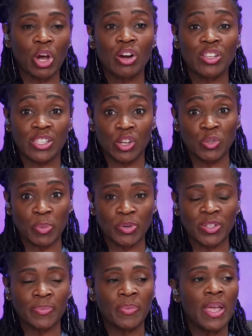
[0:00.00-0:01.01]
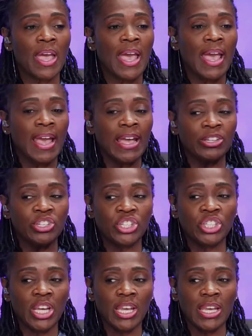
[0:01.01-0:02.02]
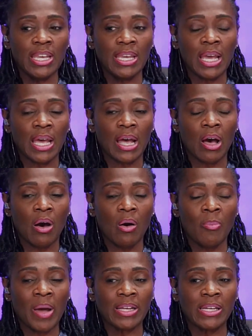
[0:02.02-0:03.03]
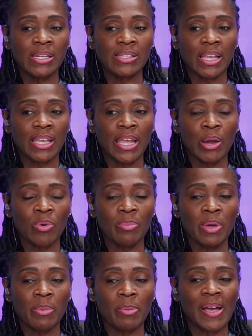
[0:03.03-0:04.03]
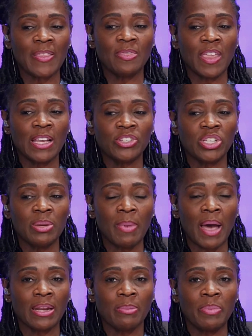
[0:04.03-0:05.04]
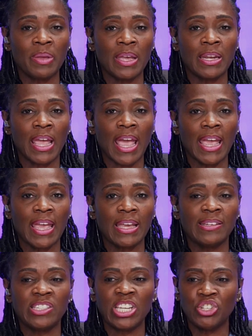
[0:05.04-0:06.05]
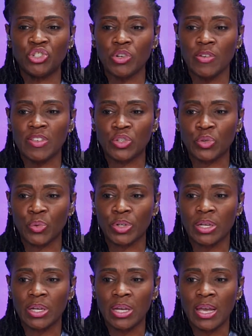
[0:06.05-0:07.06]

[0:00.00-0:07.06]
salesperson. And she, oh my goodness, I can't remember, but I think she might have been a teacher of a sort.